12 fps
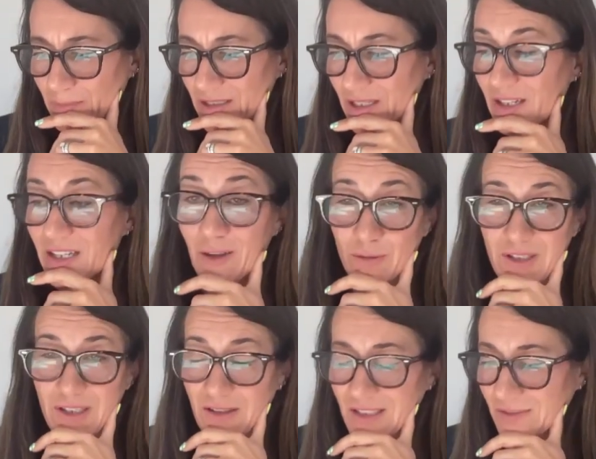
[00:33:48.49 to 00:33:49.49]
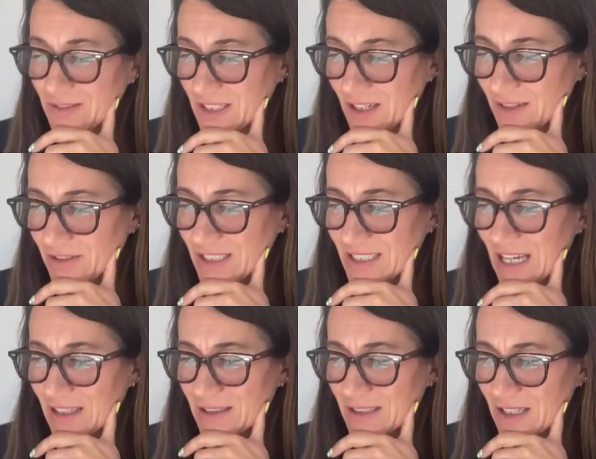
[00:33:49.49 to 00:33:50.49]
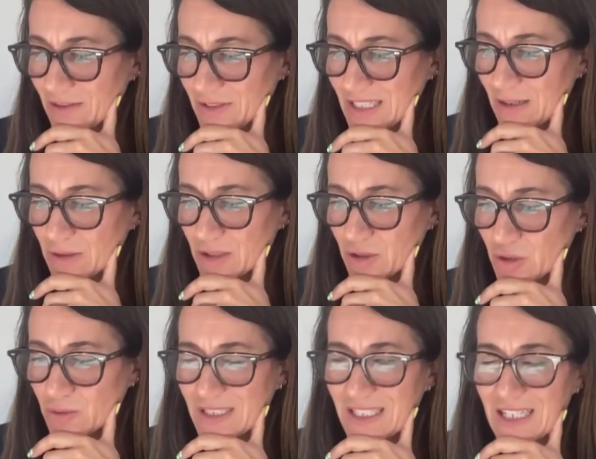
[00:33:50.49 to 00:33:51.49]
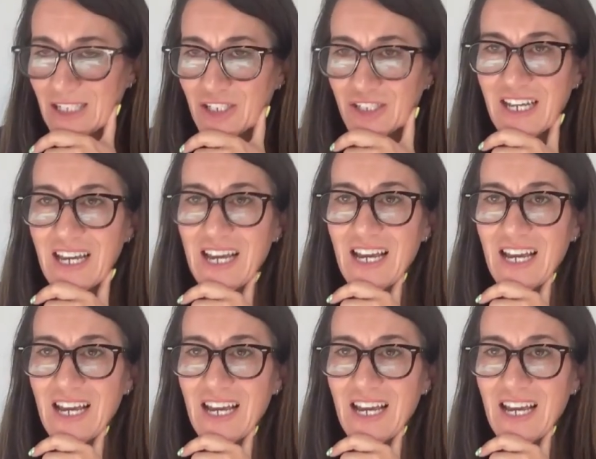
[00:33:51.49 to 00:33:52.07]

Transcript: certainly alternative service and service out of the jurisdiction.